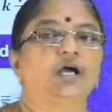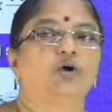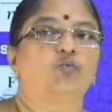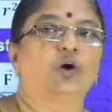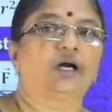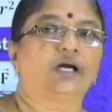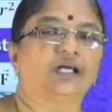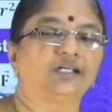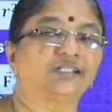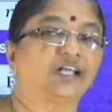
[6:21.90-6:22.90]
one
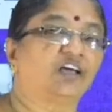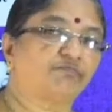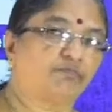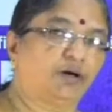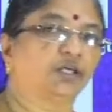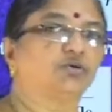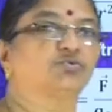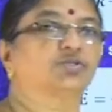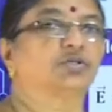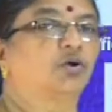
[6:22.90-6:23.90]
is F by
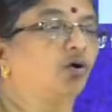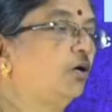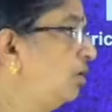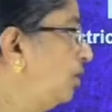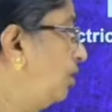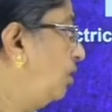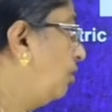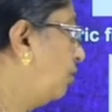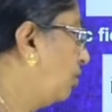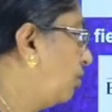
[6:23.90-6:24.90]
Q0
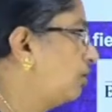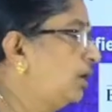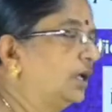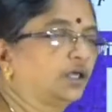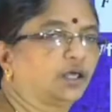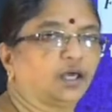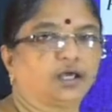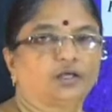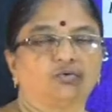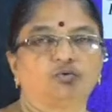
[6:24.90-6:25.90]
or
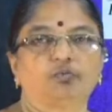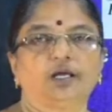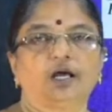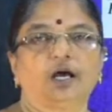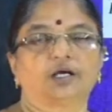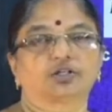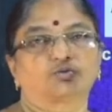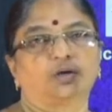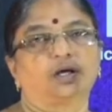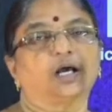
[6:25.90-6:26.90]
KQ by R
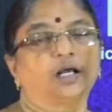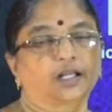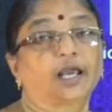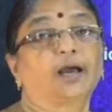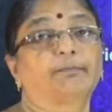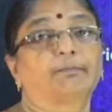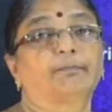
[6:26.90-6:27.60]
square R cap.